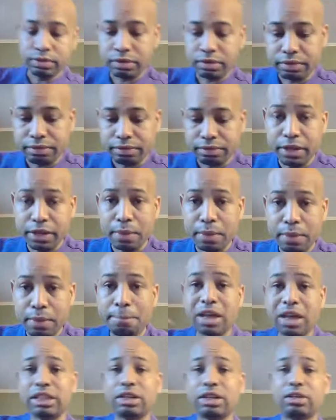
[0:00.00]
Flip
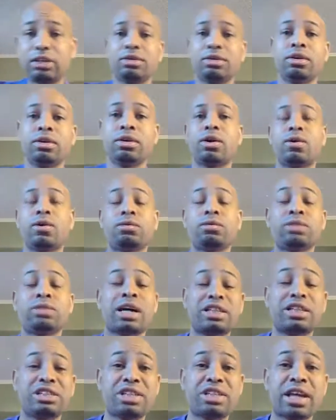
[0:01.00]
Money
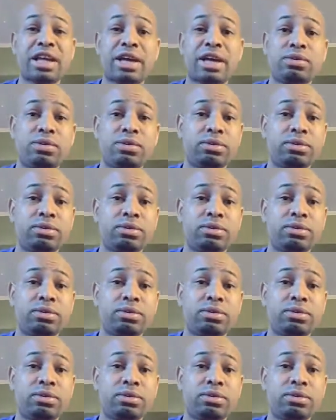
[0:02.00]
Online's channel.